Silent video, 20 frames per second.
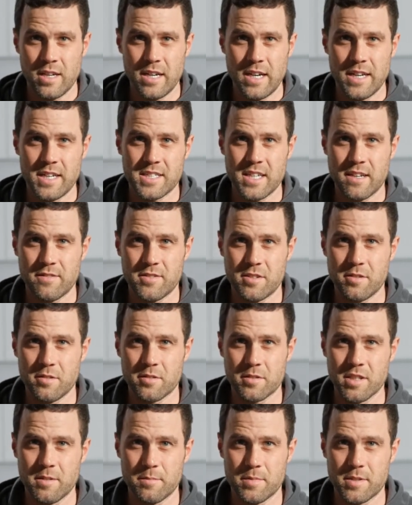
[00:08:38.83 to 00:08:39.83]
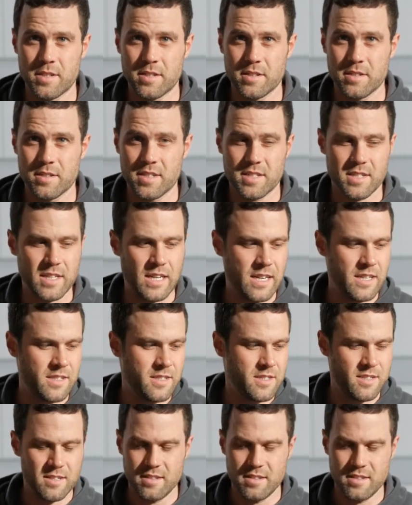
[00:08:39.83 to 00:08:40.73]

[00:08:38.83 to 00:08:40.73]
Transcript: I just have 2 clips here at the sides.